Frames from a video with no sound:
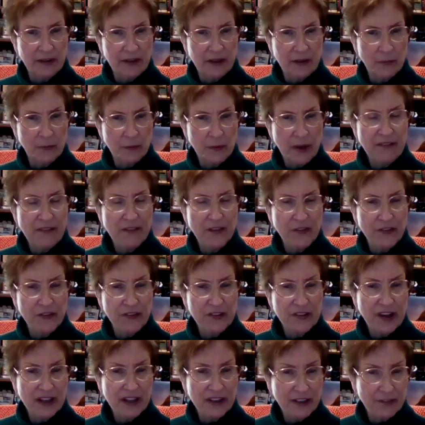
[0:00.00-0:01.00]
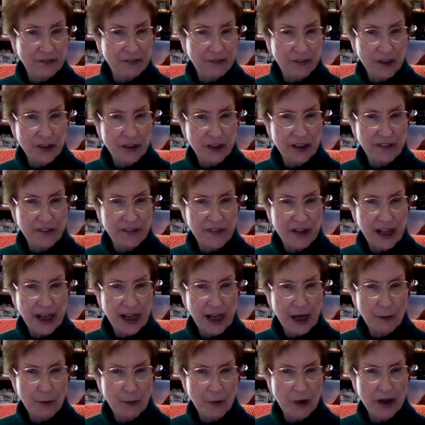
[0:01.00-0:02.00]
rather seductive look in the
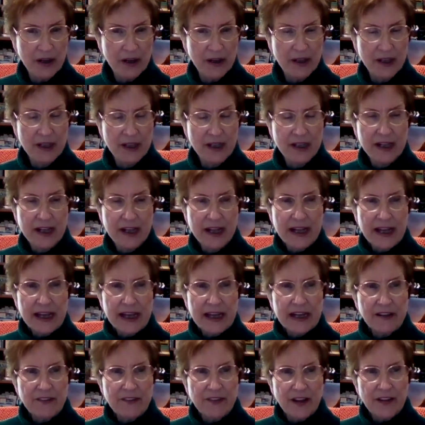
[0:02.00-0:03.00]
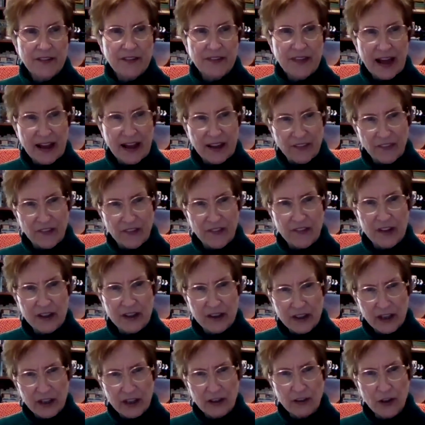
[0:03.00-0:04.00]
camera. And I thought, that's the
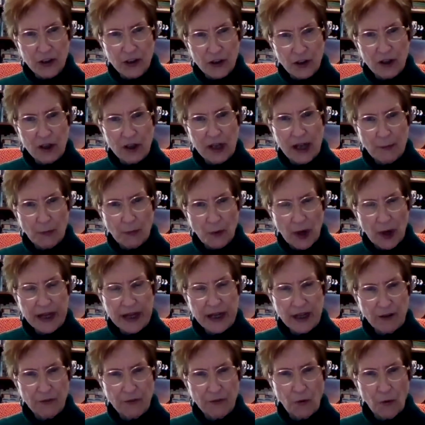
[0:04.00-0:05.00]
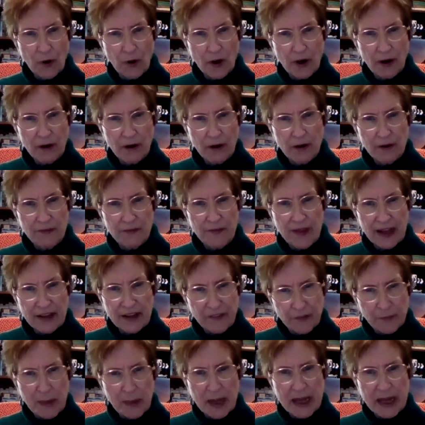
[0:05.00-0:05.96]
little girl I'm writing for. That's my